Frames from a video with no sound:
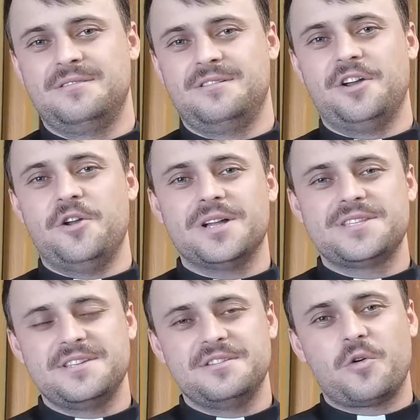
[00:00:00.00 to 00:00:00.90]
are
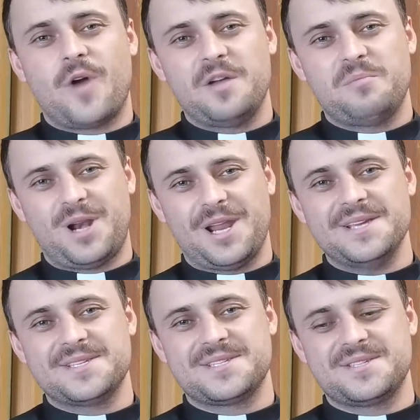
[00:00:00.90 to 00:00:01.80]
not in the right
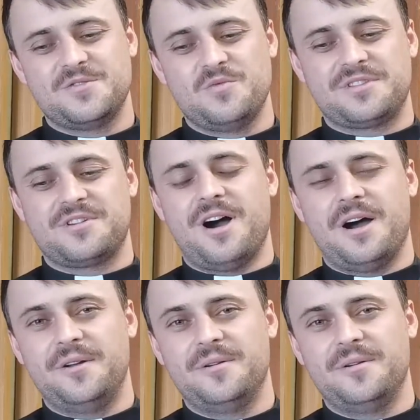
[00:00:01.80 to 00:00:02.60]
place with God.